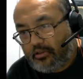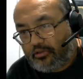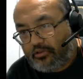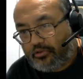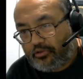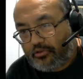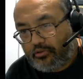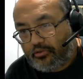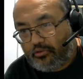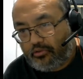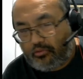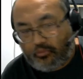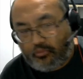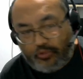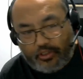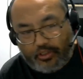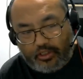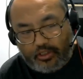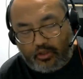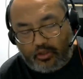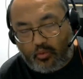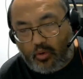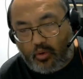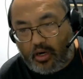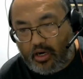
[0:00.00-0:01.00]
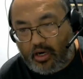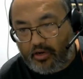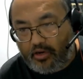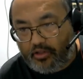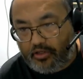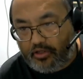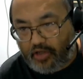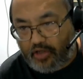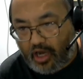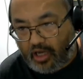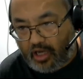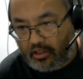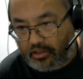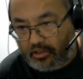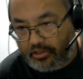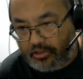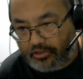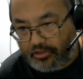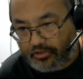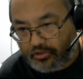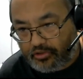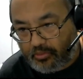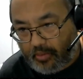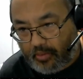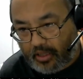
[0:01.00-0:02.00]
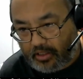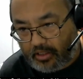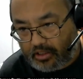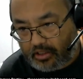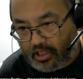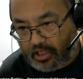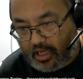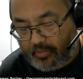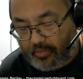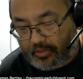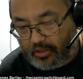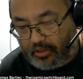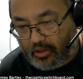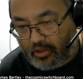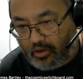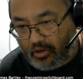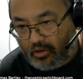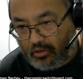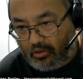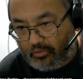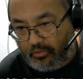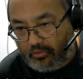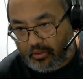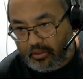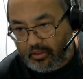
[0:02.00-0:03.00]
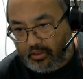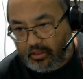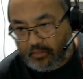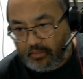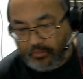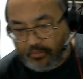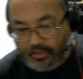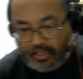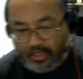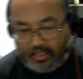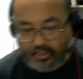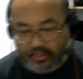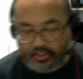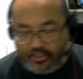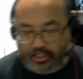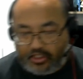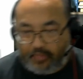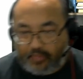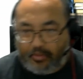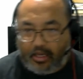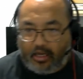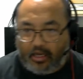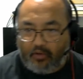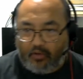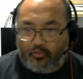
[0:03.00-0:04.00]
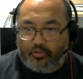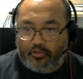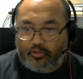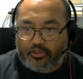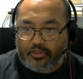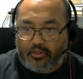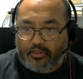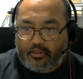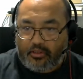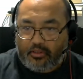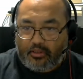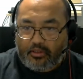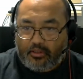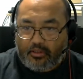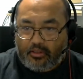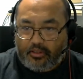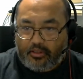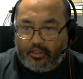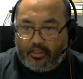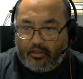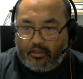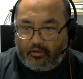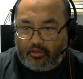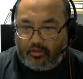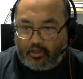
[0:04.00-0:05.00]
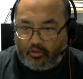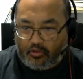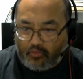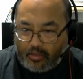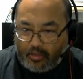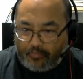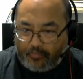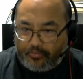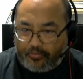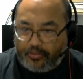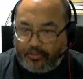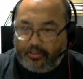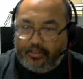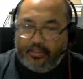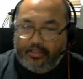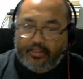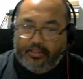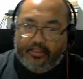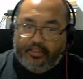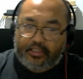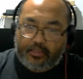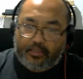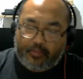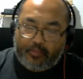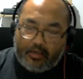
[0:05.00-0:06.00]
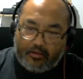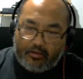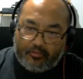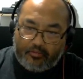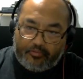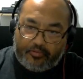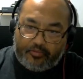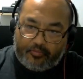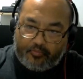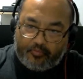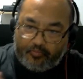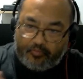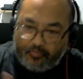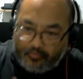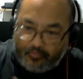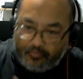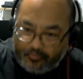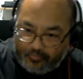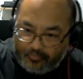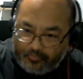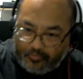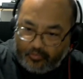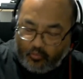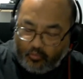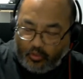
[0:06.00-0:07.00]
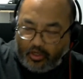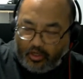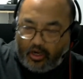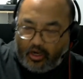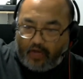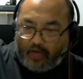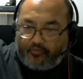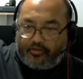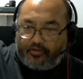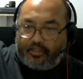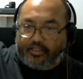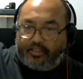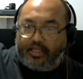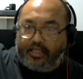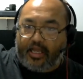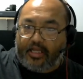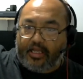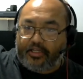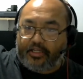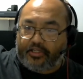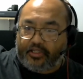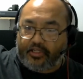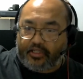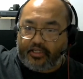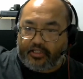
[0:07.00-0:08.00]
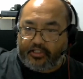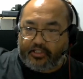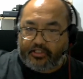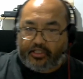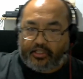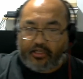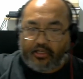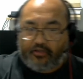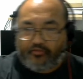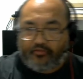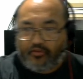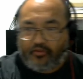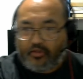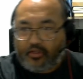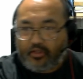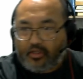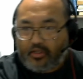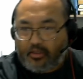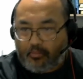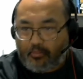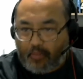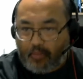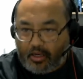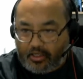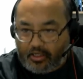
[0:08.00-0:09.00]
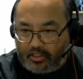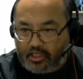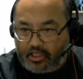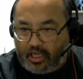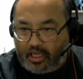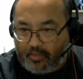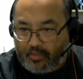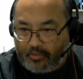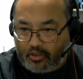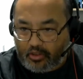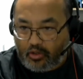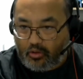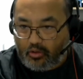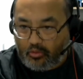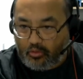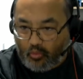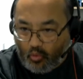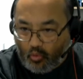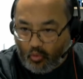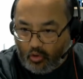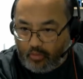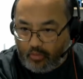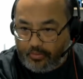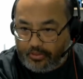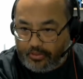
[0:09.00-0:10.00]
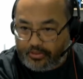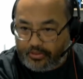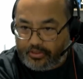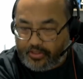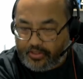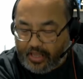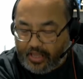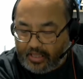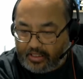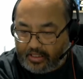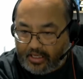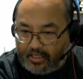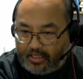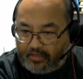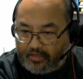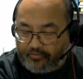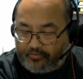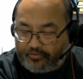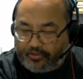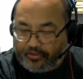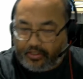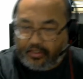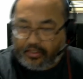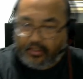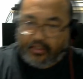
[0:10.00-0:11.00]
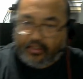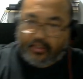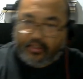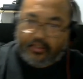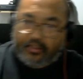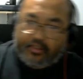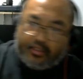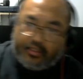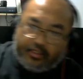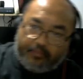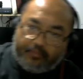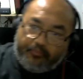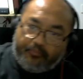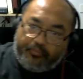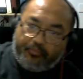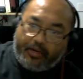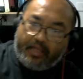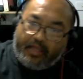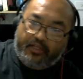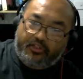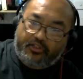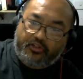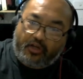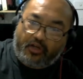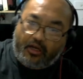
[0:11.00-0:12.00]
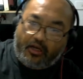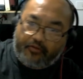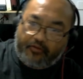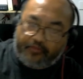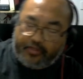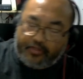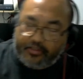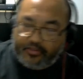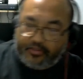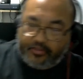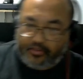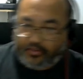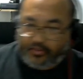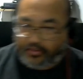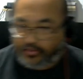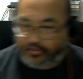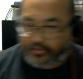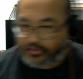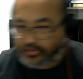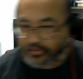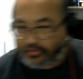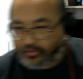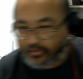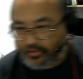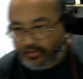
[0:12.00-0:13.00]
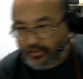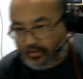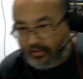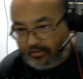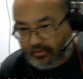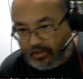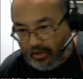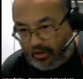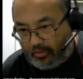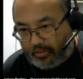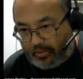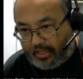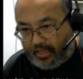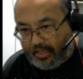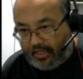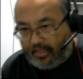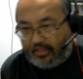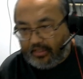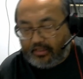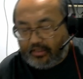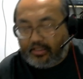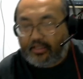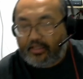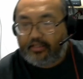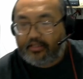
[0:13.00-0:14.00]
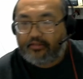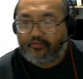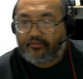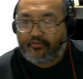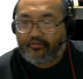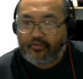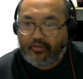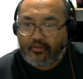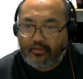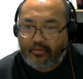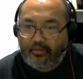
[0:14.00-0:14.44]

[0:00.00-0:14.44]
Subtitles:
to reacquire the knowledge through monatomic gold, but somehow was, corrupted and somehow went off on a tangent instead of monatomic gold, ormus, that kind of thing. It branched off into this, cocaine kind of